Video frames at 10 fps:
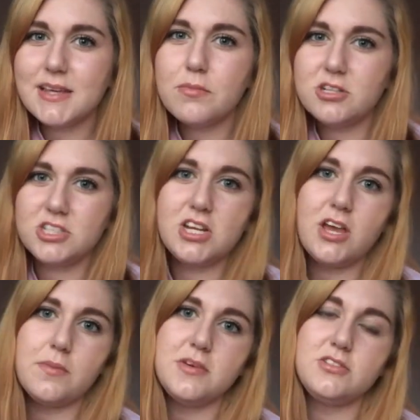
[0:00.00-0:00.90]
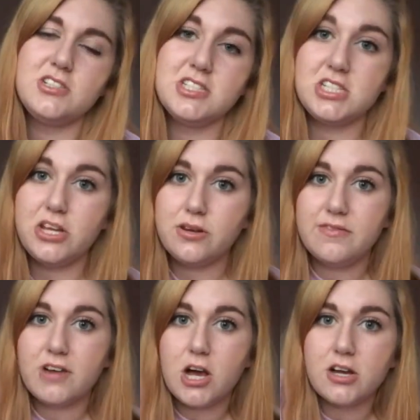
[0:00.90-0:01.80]
I'm watching her most recent
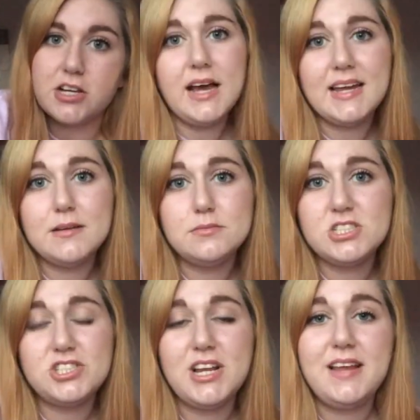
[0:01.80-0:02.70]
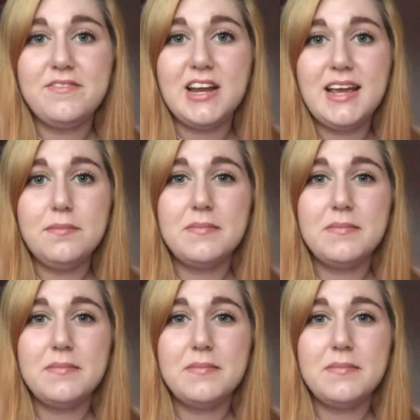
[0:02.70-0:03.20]
uni vlog and I'm just chilling really.